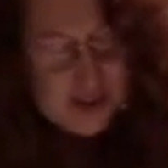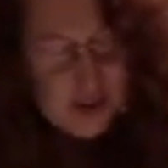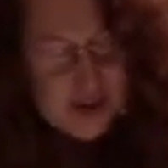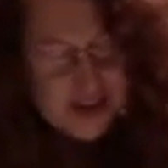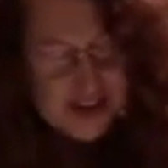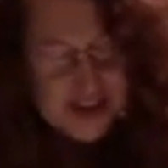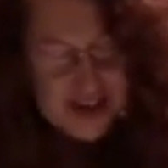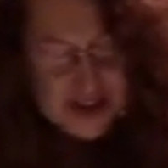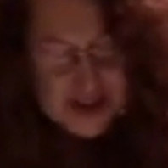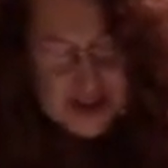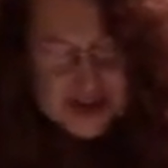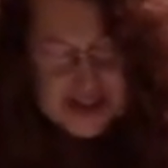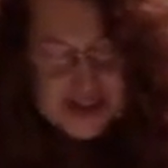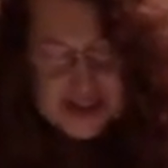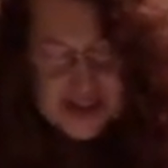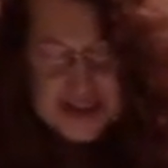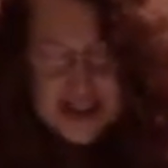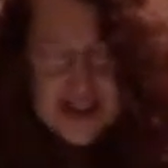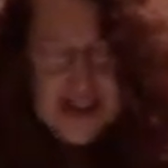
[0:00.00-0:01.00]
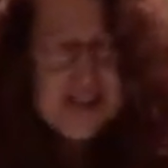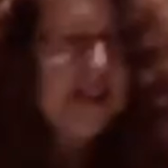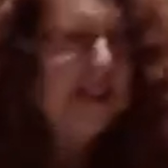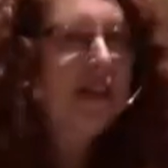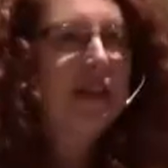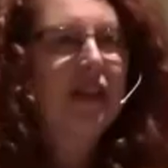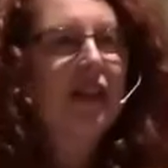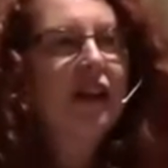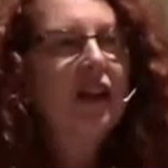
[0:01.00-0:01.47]
one author says,
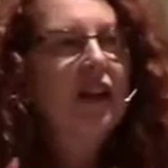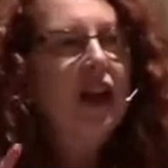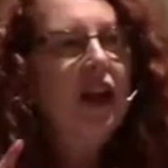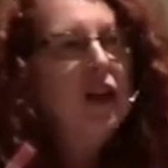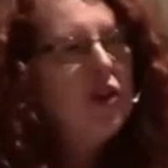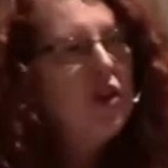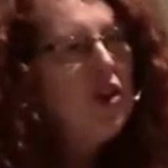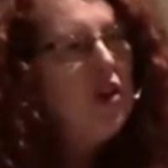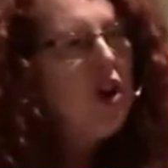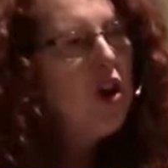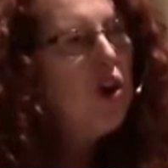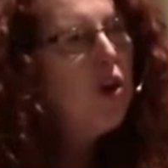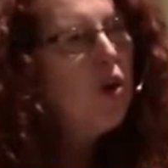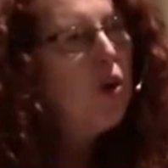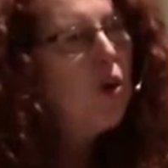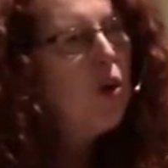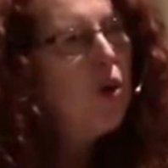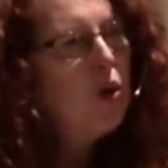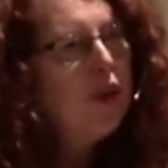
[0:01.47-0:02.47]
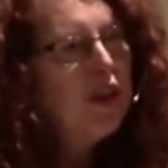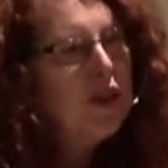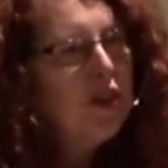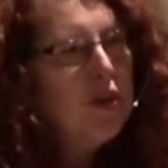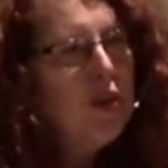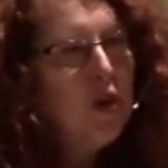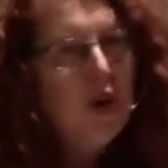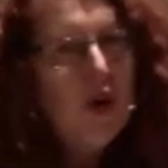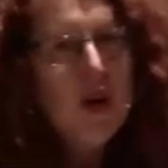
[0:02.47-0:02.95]
know
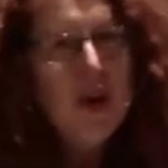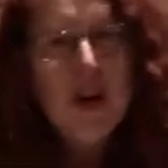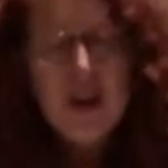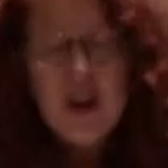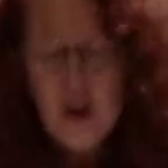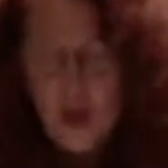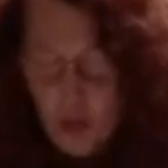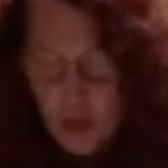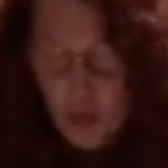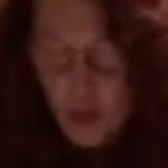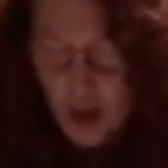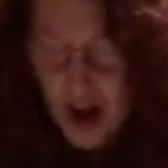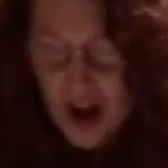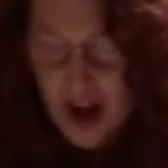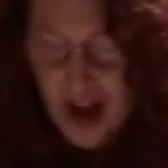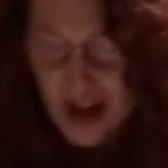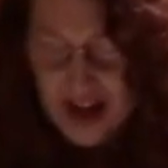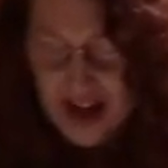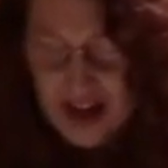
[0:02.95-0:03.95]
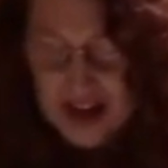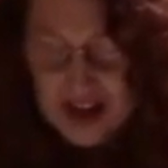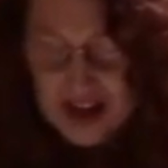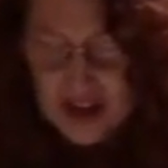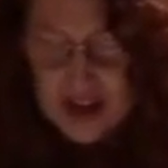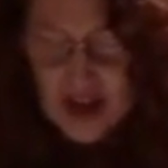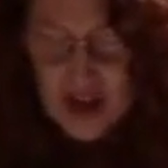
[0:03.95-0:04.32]
your why.